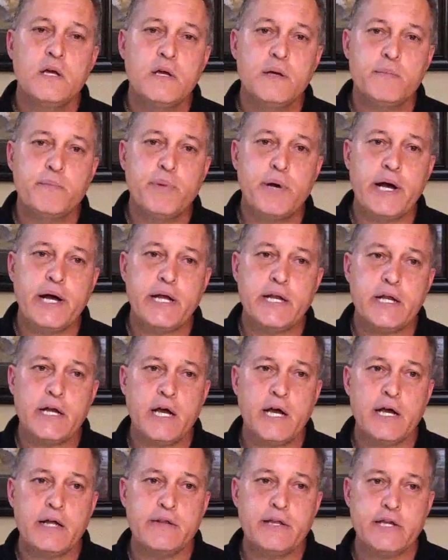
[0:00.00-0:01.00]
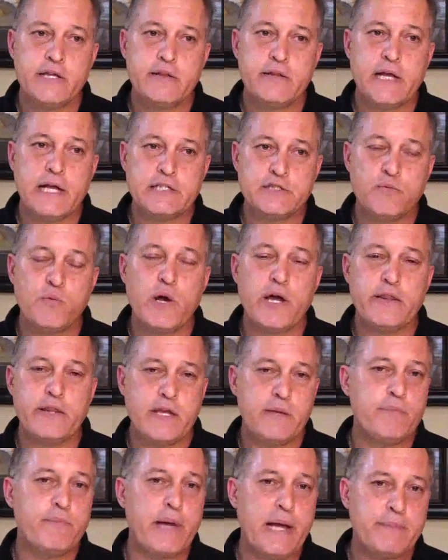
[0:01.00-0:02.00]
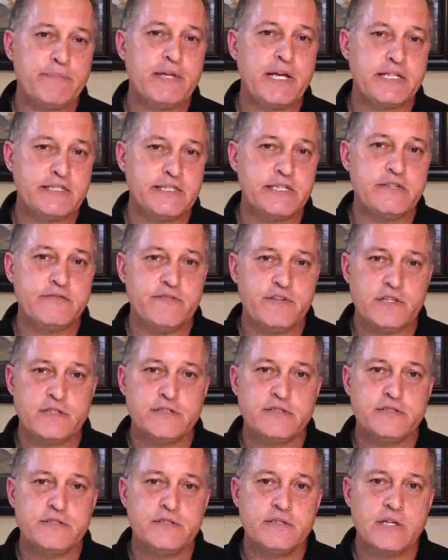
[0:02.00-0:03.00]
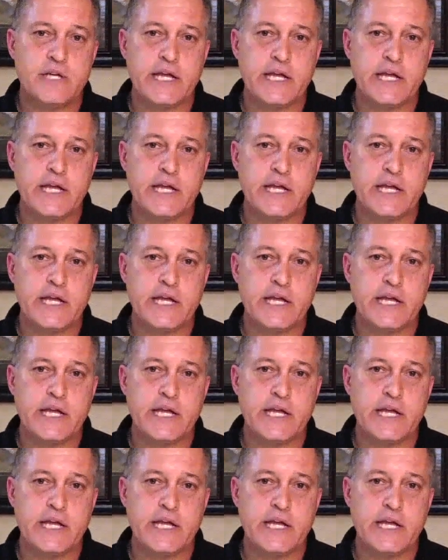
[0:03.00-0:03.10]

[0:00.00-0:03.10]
But uh, they, that's why they baptize infants.